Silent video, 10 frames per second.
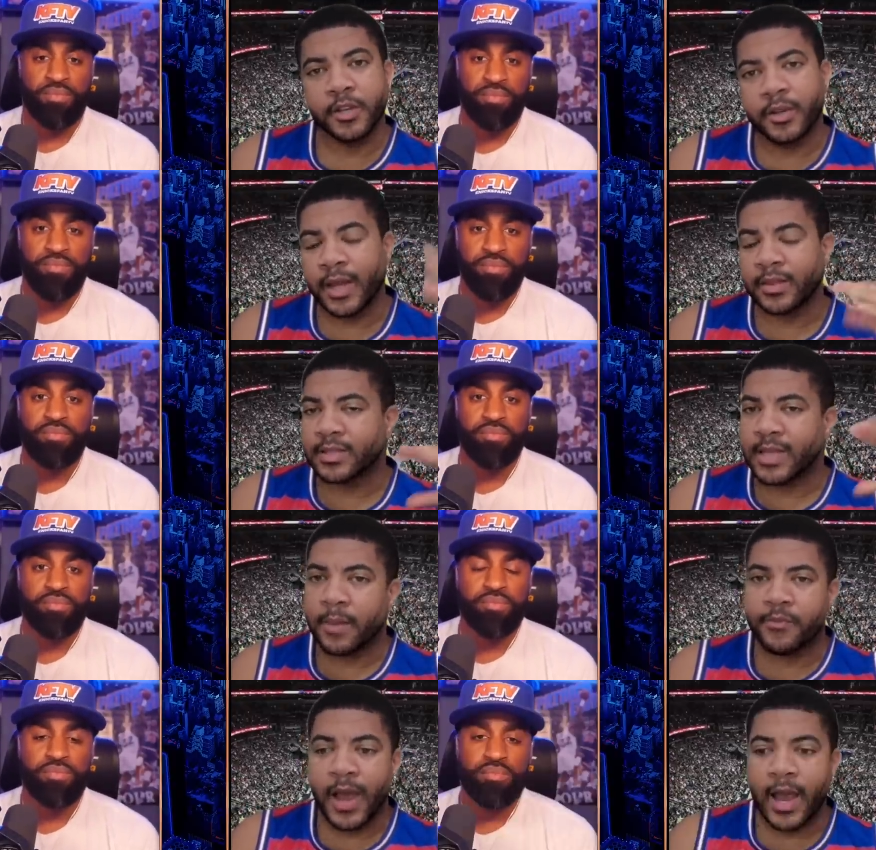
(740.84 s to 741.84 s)
Speaker 1: you're not the top
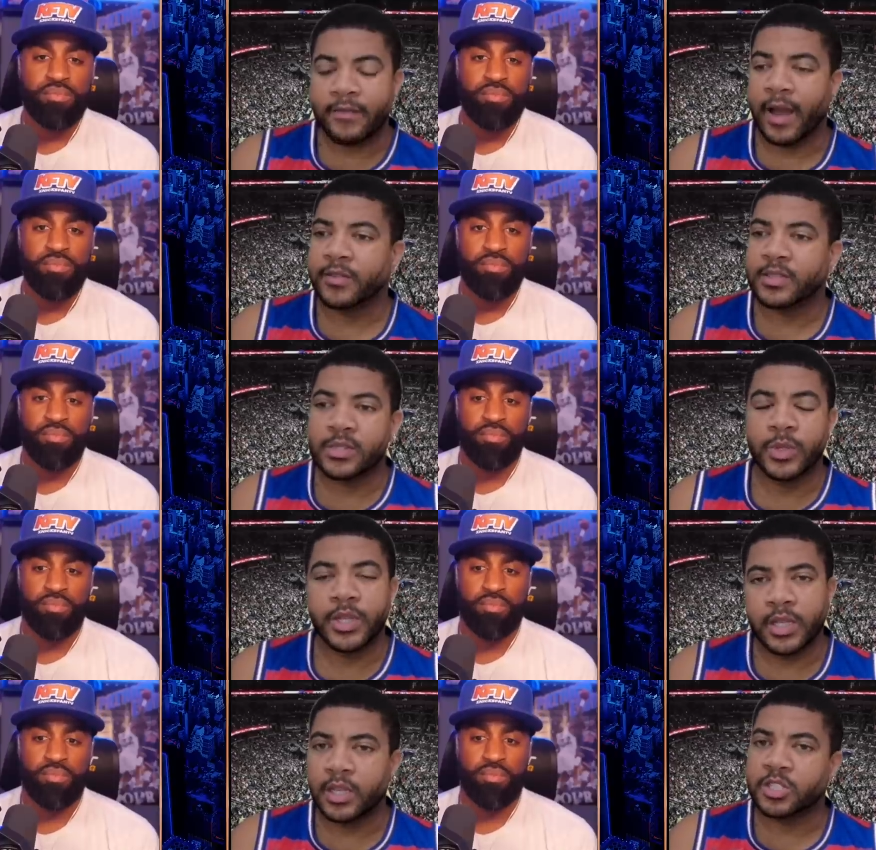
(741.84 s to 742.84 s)
five. Obviously, we
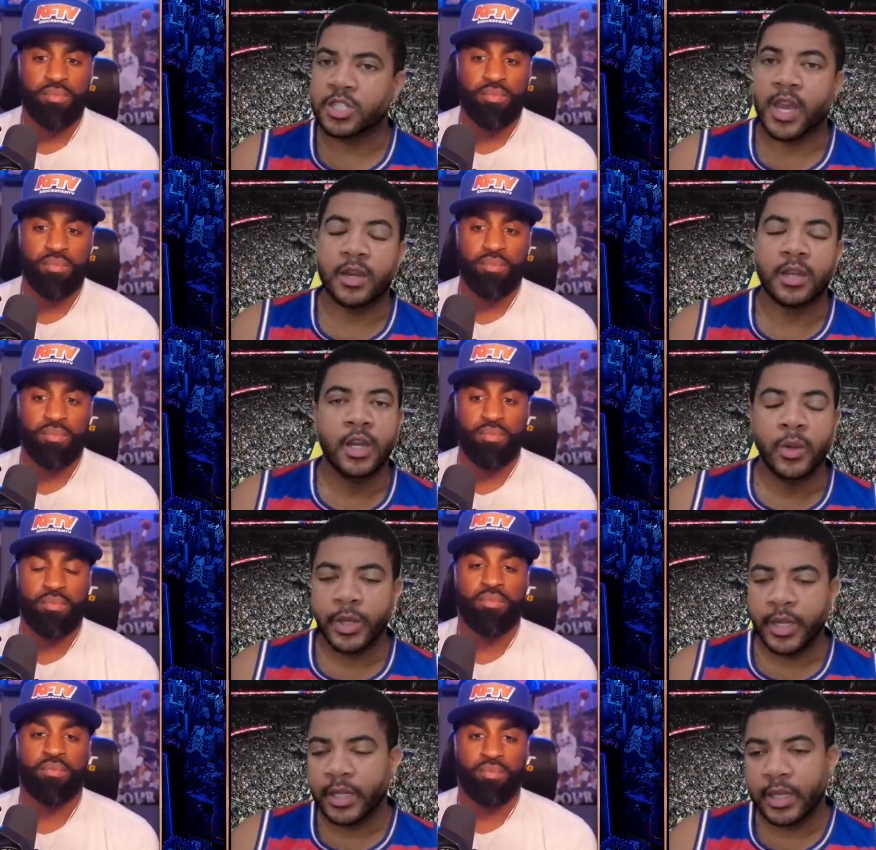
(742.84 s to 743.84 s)
didn't get Chet. We
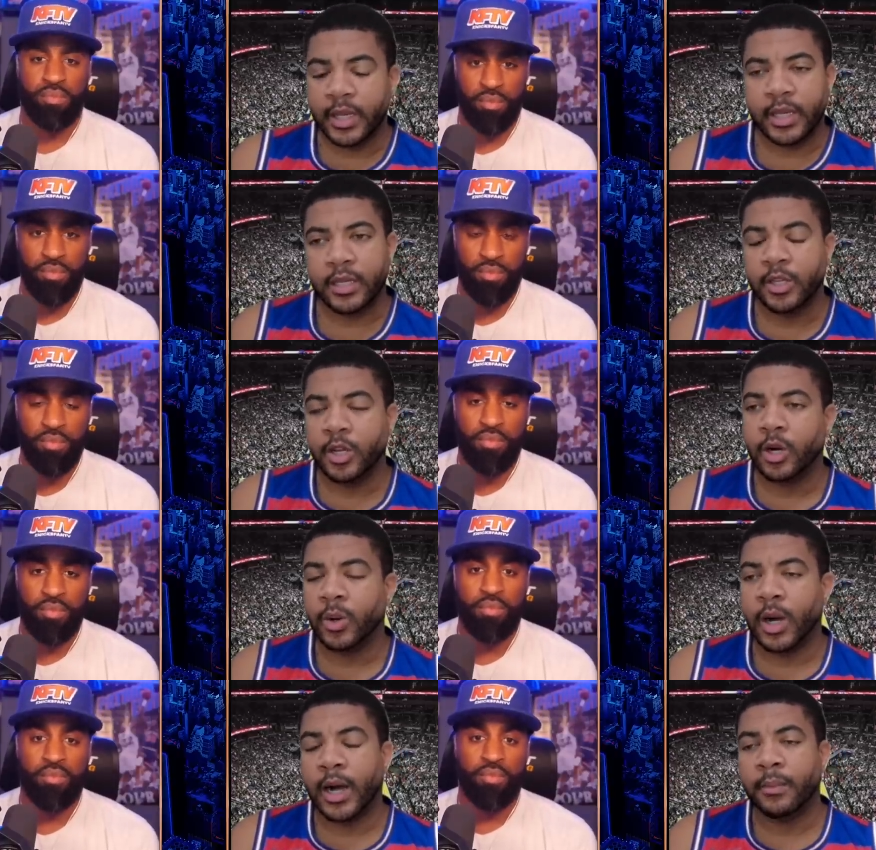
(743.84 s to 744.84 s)
didn't get, you know,
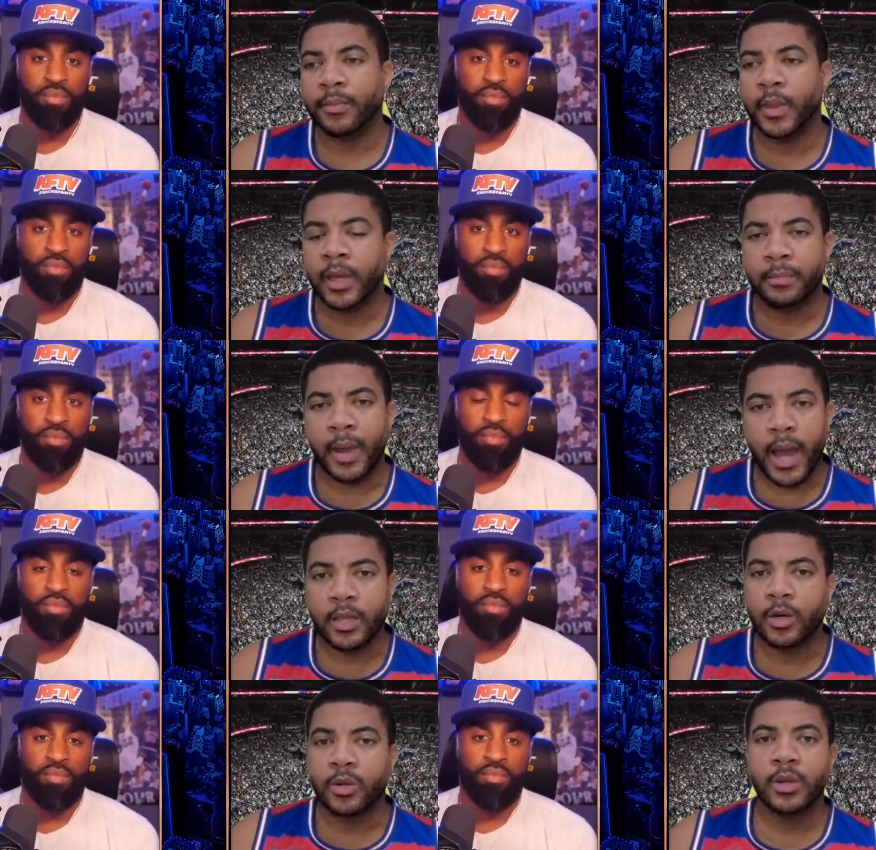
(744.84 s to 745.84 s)
um,
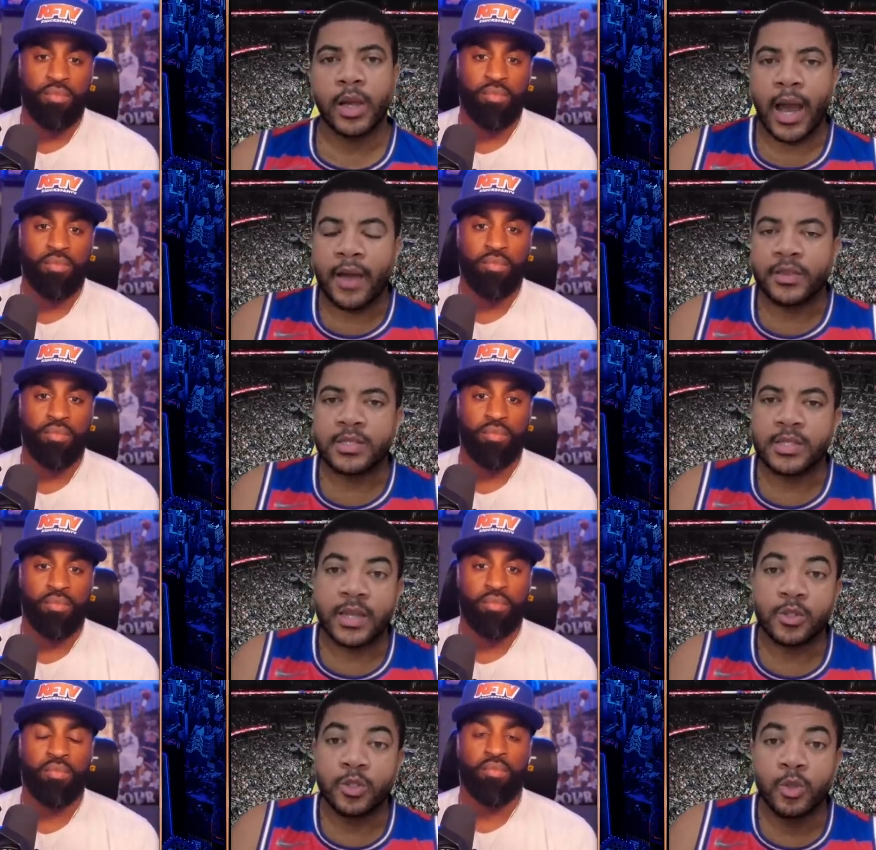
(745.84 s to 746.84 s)
Paolo. Obviously,
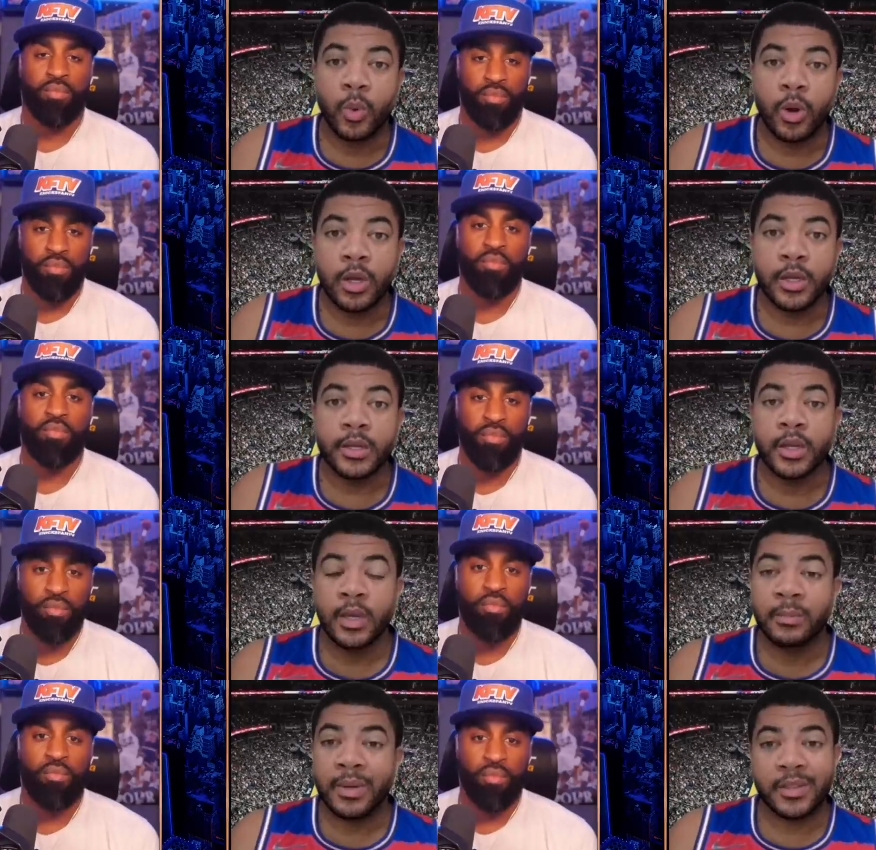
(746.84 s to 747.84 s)
that's who you want.
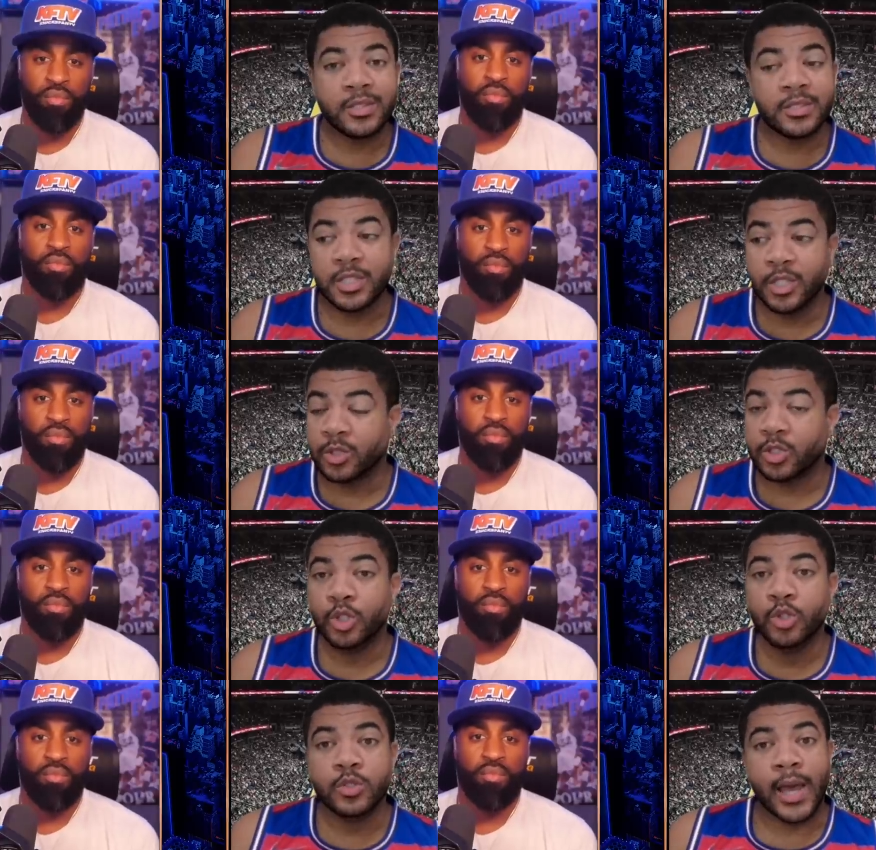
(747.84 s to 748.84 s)
But there's still
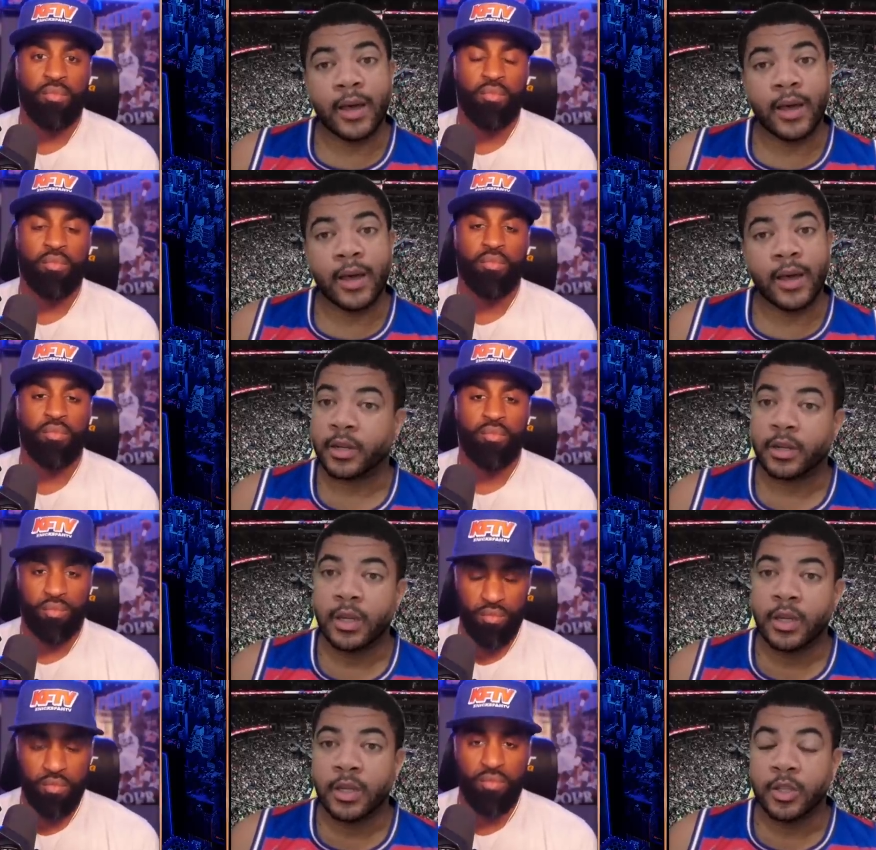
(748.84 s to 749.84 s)
dudes out there.
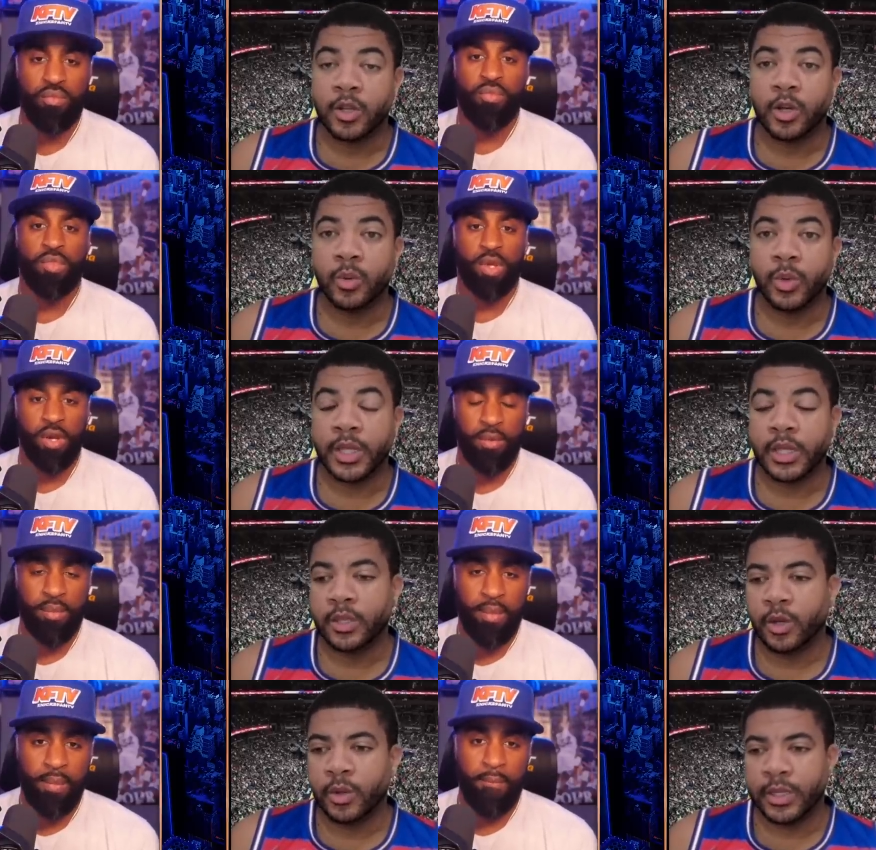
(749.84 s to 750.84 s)
You know, yeah. and, you
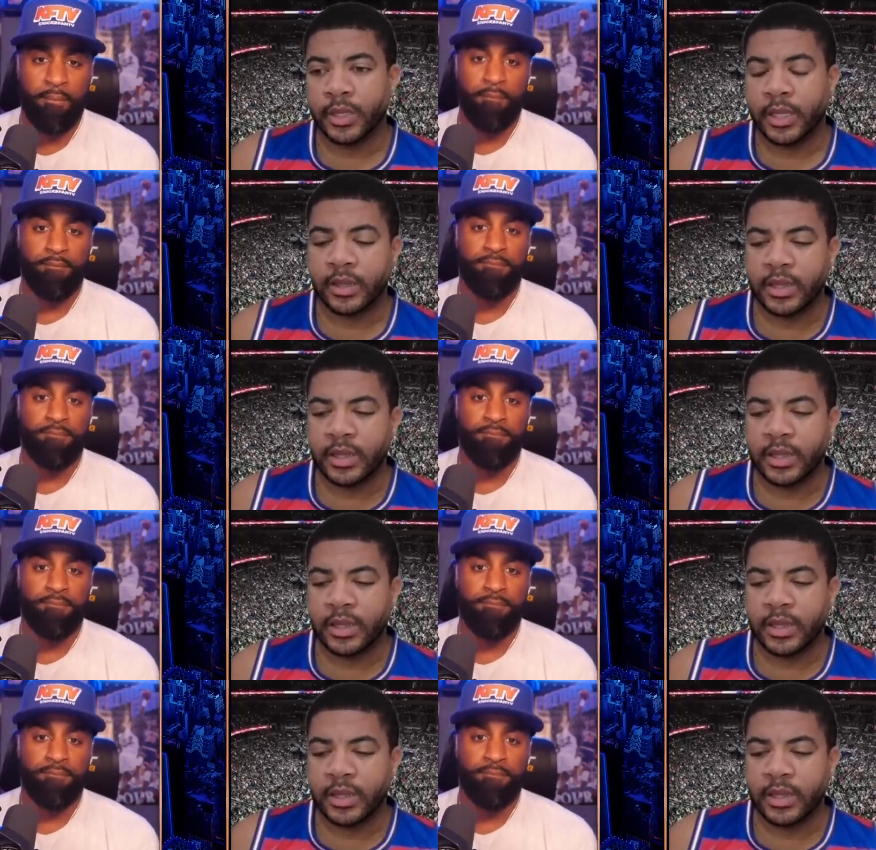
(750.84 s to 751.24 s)
know, and, and,